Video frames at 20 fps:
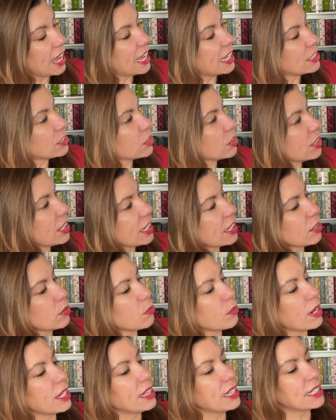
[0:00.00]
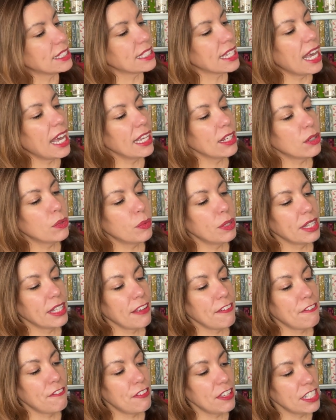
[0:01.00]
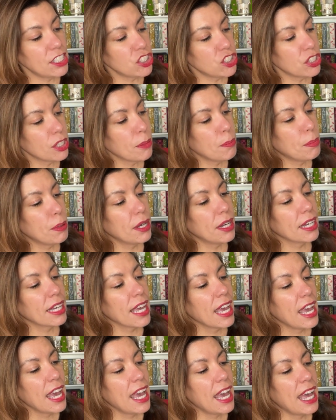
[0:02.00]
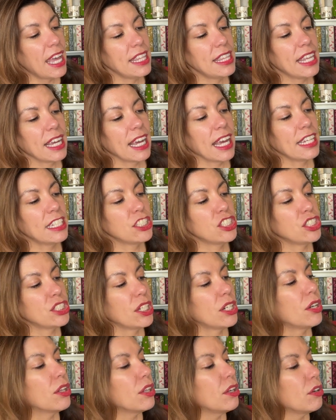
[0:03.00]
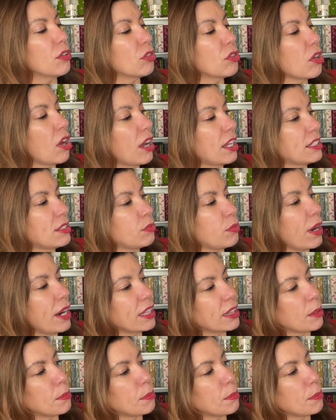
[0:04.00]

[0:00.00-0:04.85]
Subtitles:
And so they can write the title when they finish the book and then kind of share their thoughts, right?